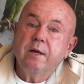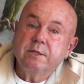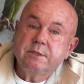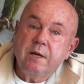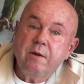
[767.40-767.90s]

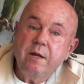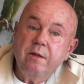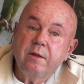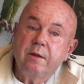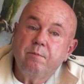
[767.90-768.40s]
so that
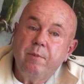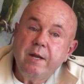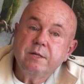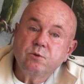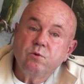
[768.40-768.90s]

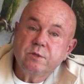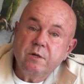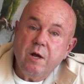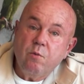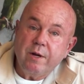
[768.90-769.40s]
parents also
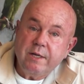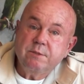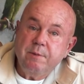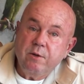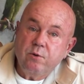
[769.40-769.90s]
know what is
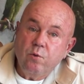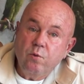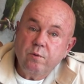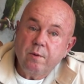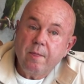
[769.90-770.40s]
being
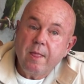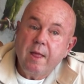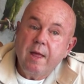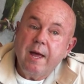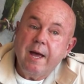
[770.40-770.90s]
taught.
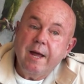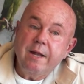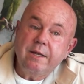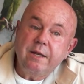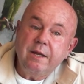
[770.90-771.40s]

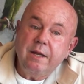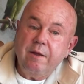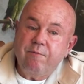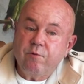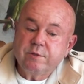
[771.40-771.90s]
And
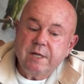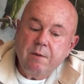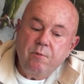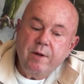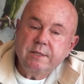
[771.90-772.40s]
if for
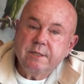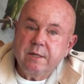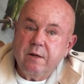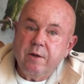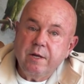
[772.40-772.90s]
some
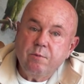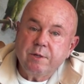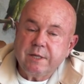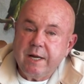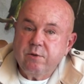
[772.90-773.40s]
reason a learner
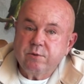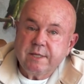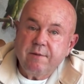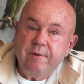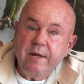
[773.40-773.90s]
was late or
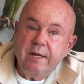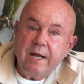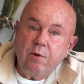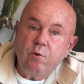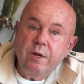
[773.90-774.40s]
something and
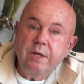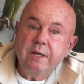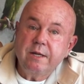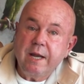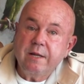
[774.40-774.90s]
they couldn't
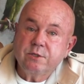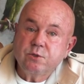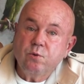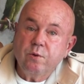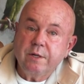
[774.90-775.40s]
attend
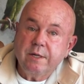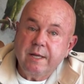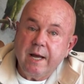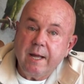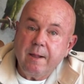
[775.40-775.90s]
school on a
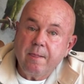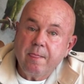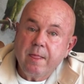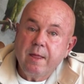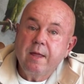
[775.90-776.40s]
day,
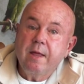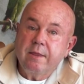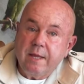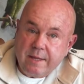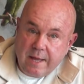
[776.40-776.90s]

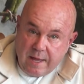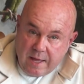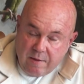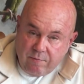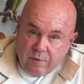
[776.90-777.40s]
that they
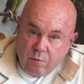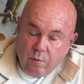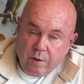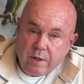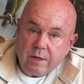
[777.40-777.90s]
have the
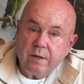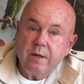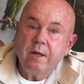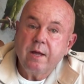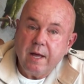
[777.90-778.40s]
work
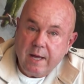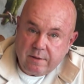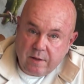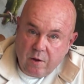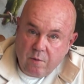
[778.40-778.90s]

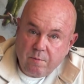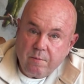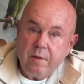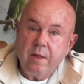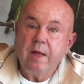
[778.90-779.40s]
at home.
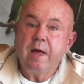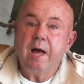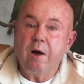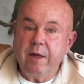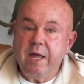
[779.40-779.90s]

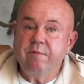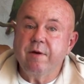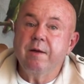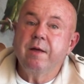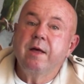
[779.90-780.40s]

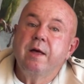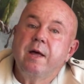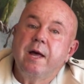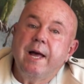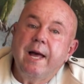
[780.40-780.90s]
However,
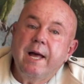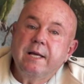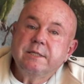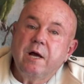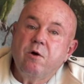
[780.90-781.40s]

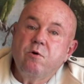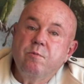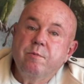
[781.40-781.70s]
as our